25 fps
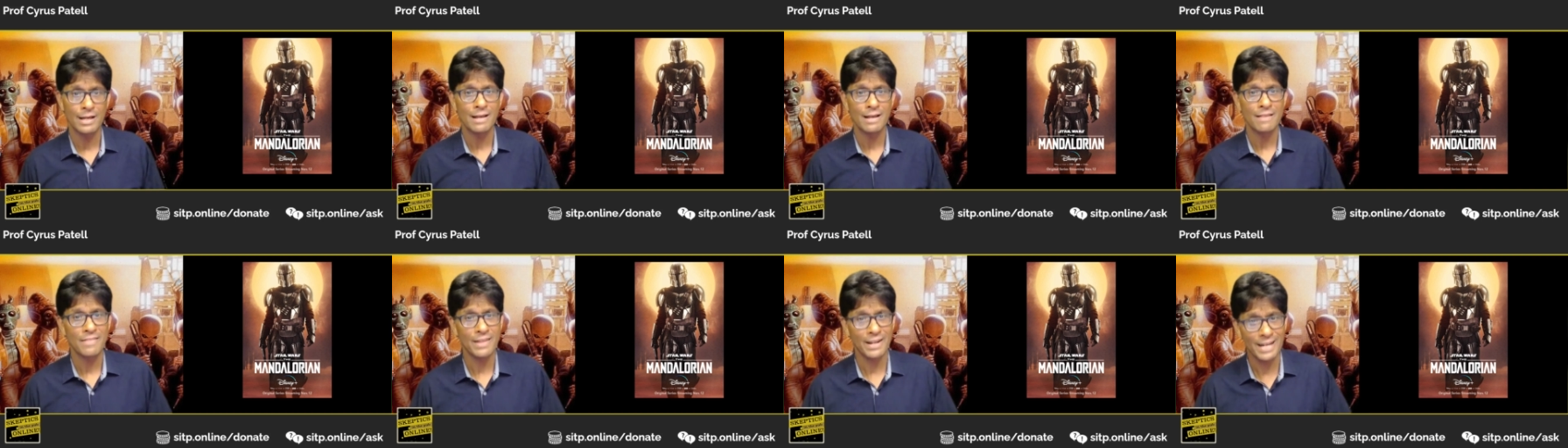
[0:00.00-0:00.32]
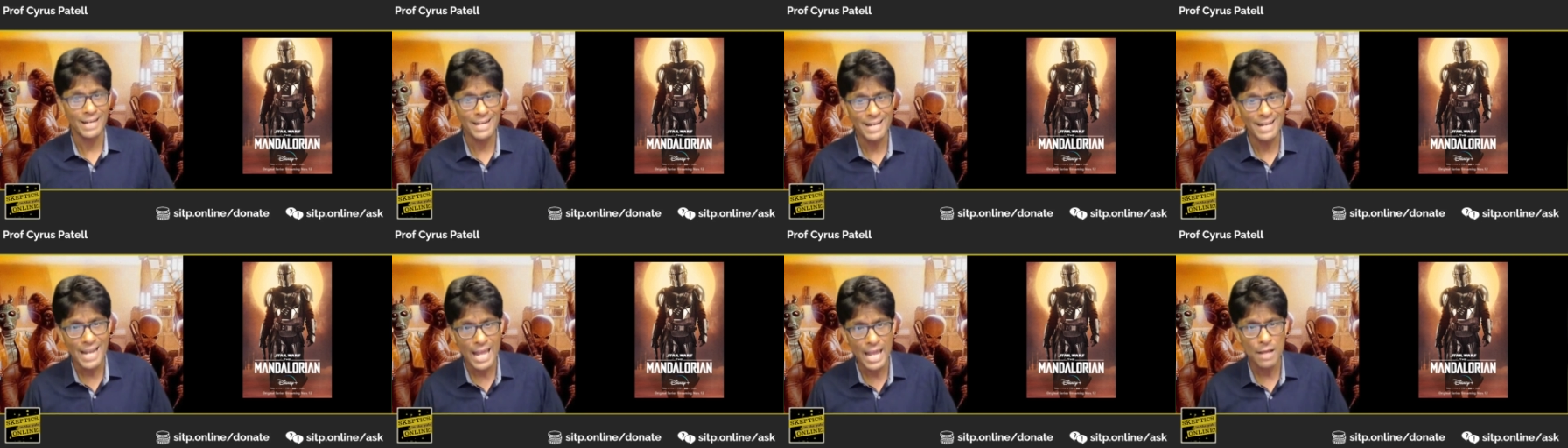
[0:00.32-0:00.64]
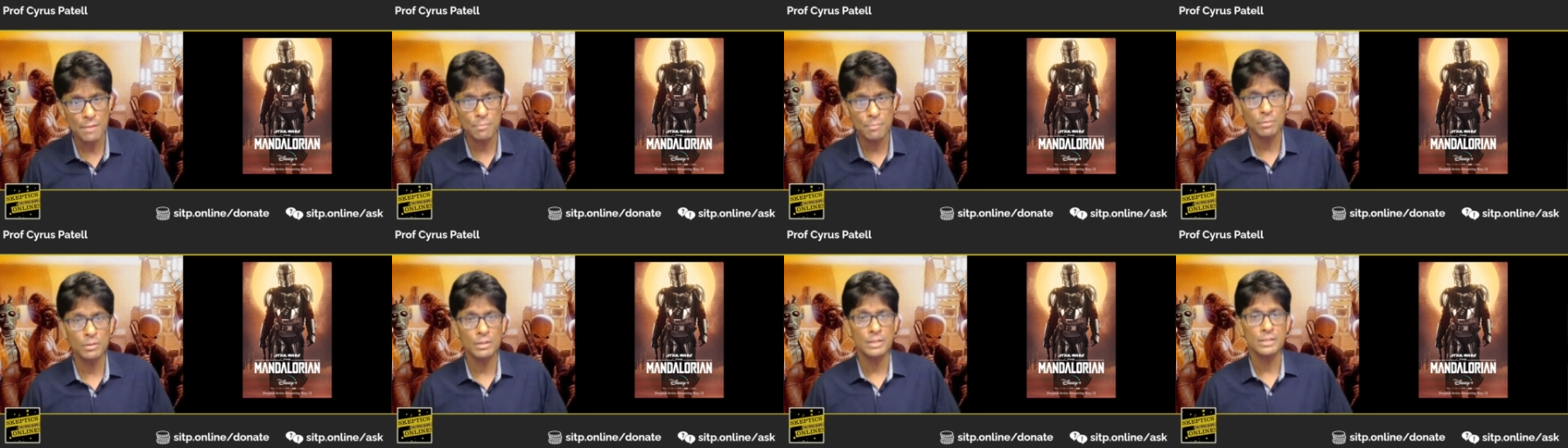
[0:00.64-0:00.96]
that
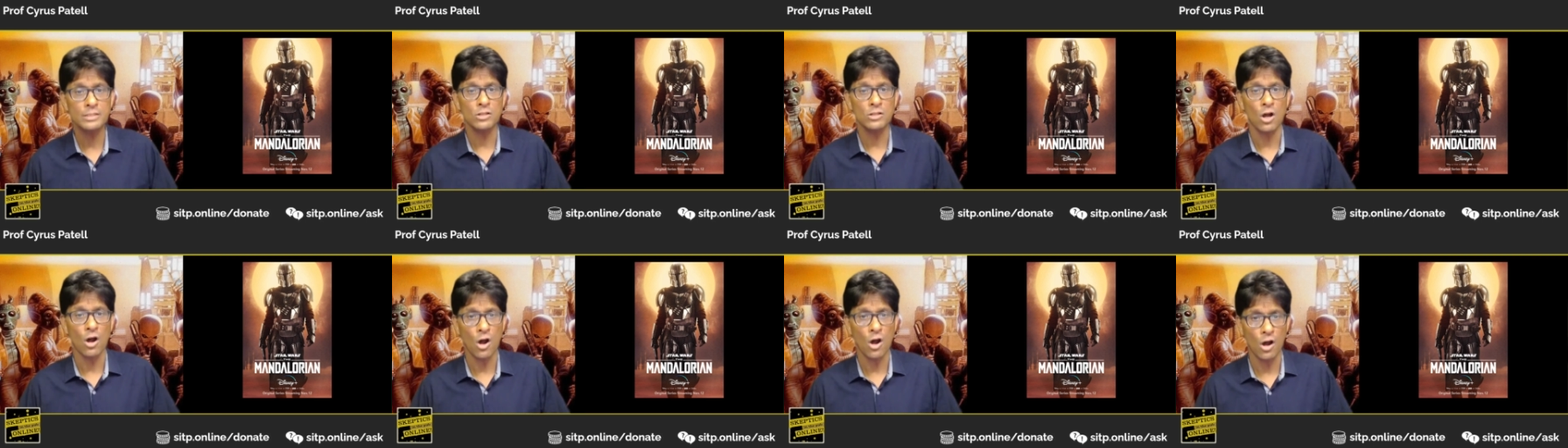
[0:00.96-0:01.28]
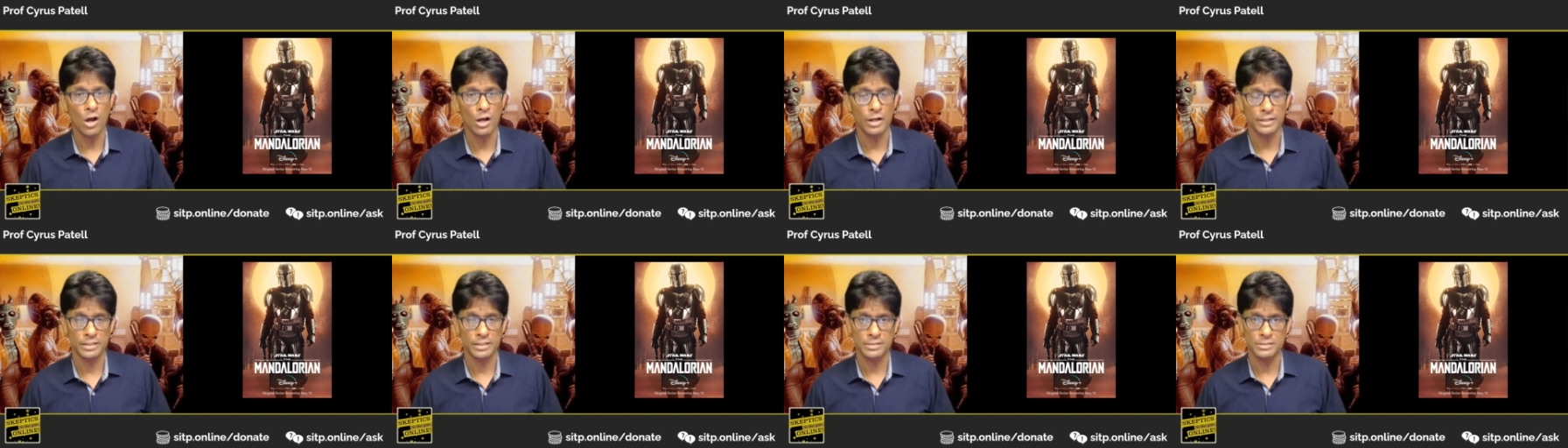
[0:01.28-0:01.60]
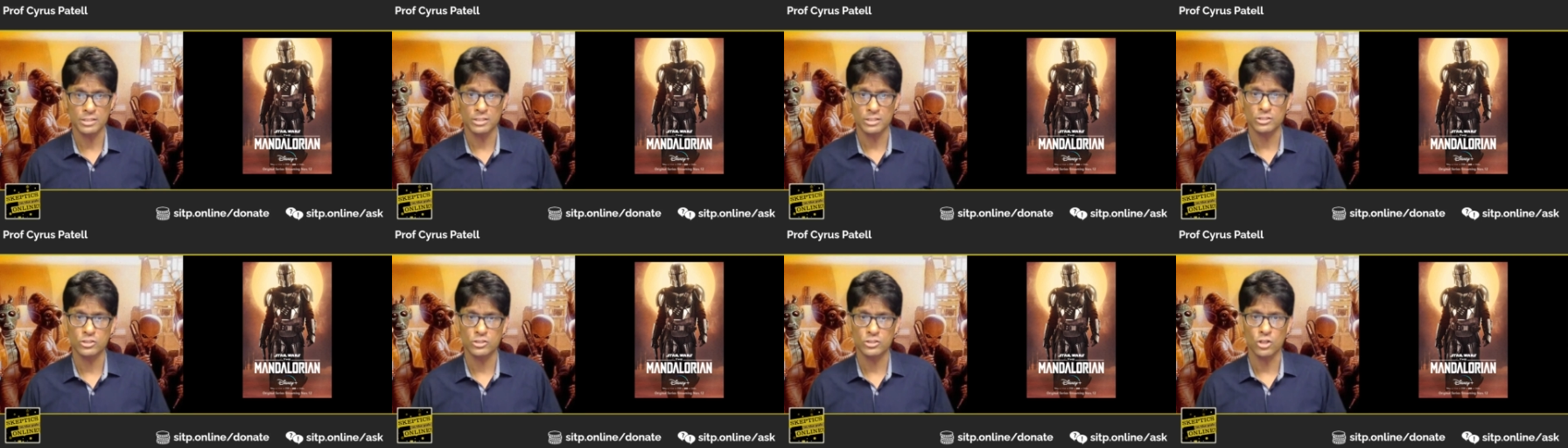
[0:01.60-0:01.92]
enable its
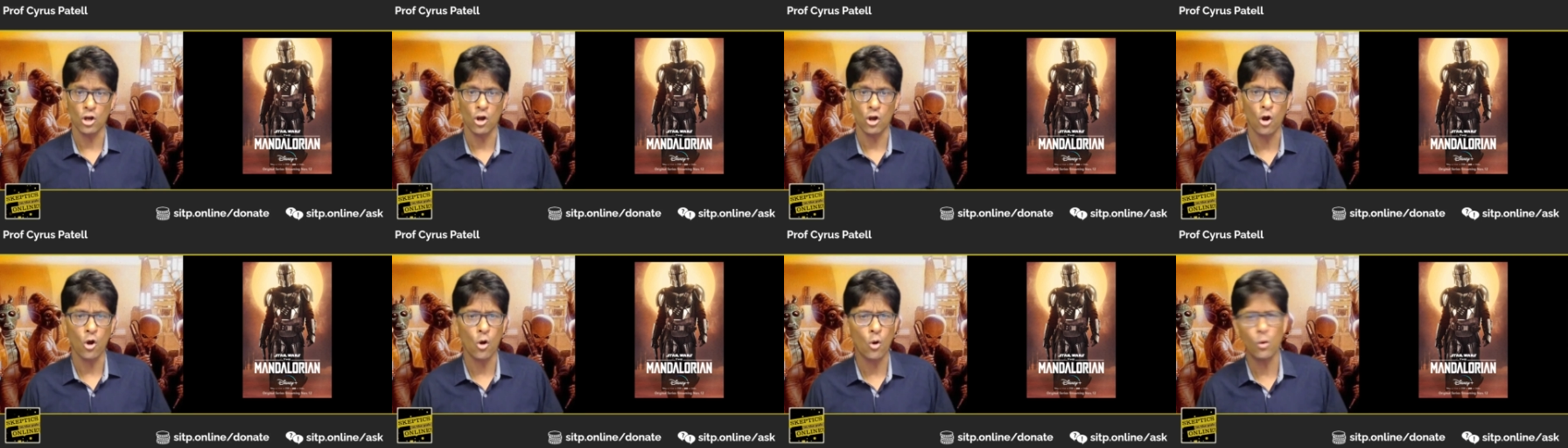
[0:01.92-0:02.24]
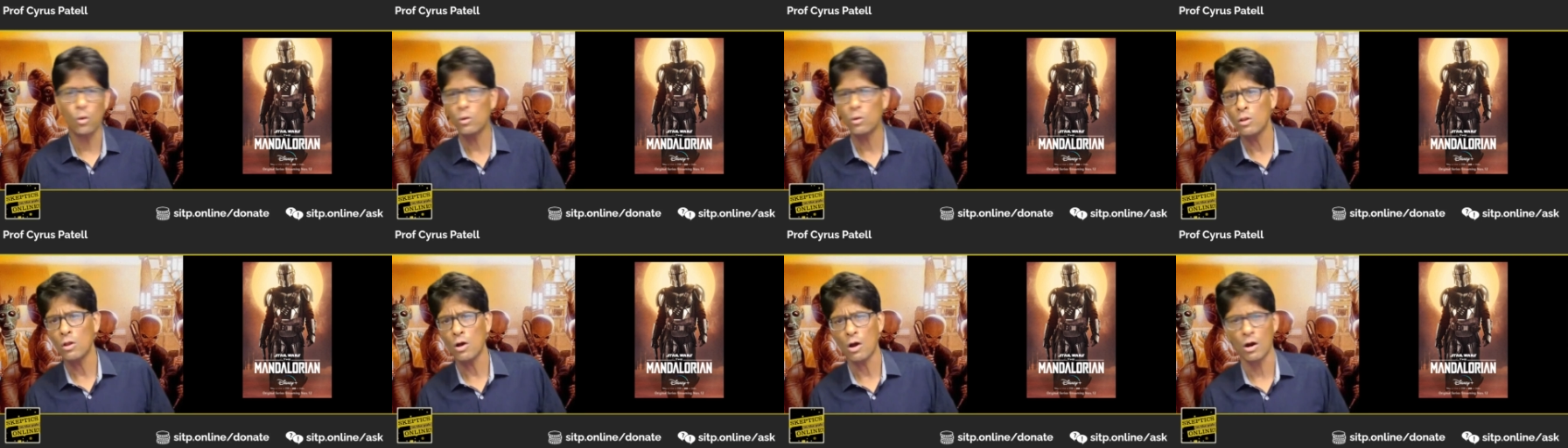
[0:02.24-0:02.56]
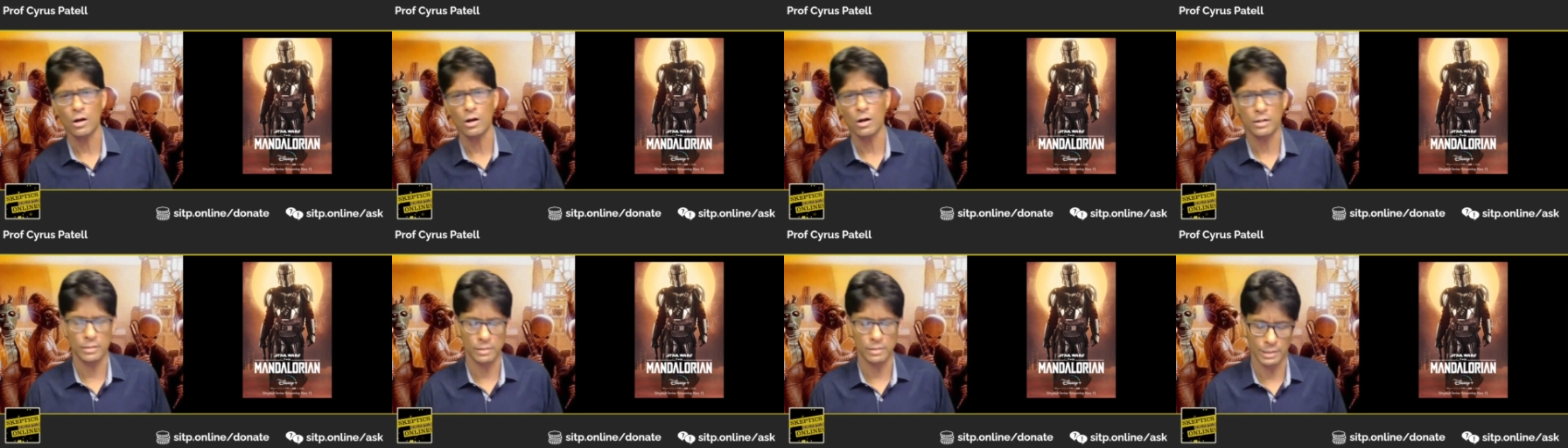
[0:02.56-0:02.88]
audiences to
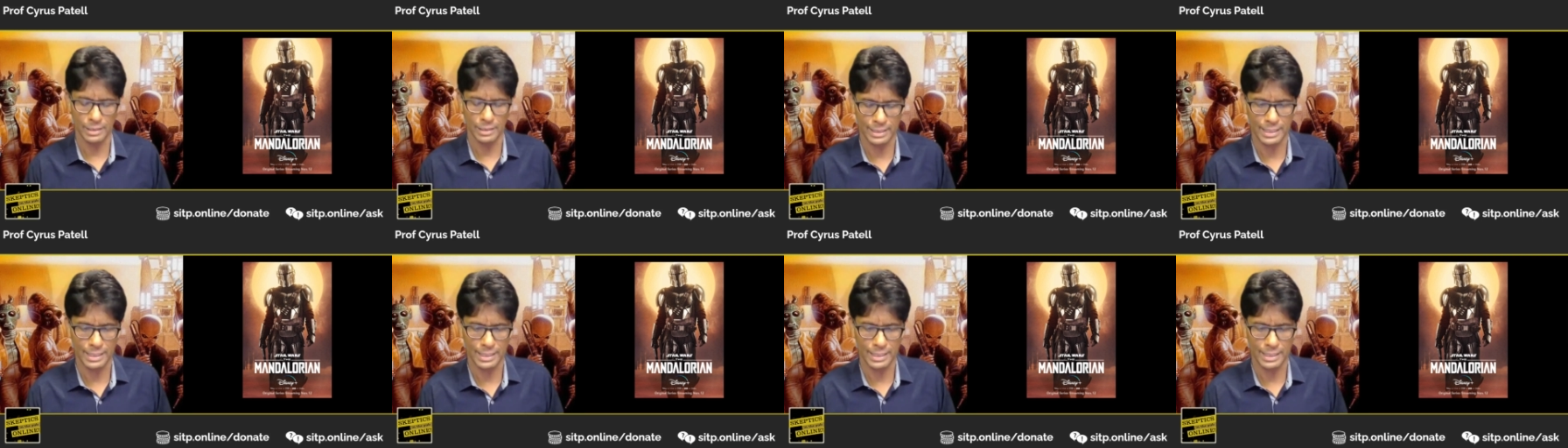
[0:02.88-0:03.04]
wholeheartedly